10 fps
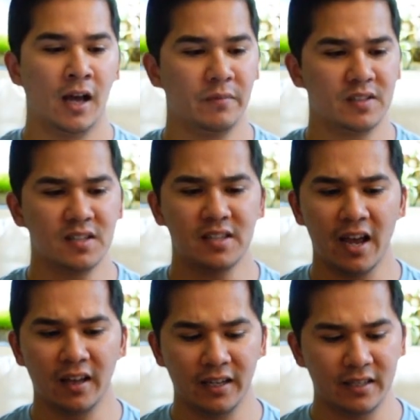This is
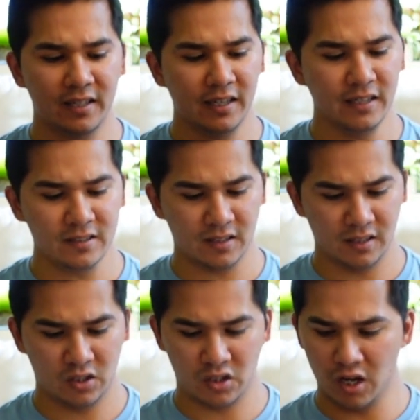LEDs,
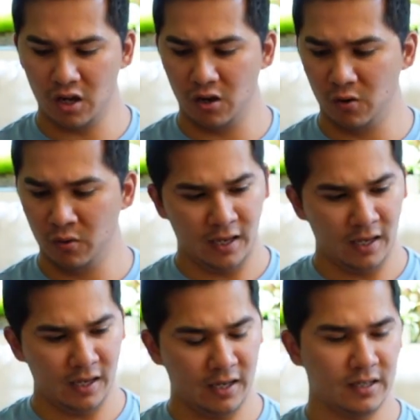so
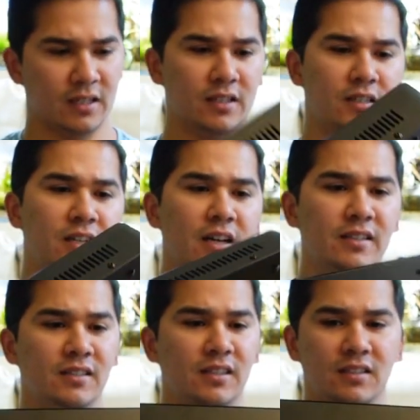it
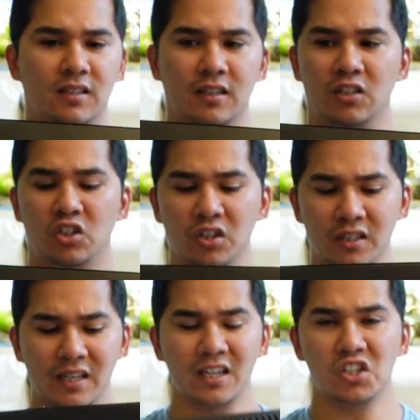
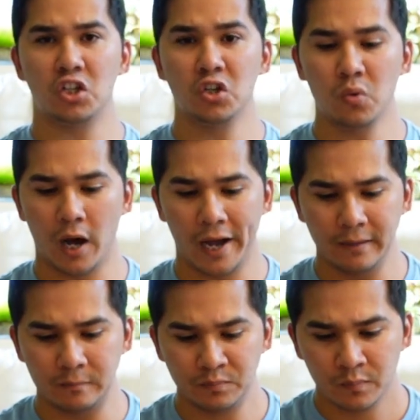shouldn't get too
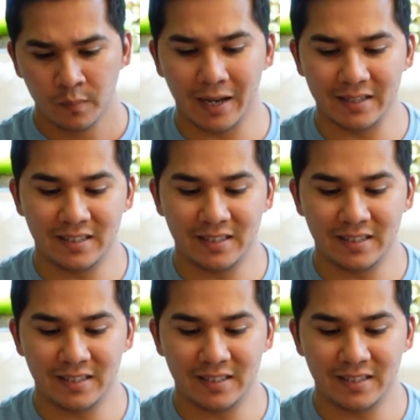hot, but I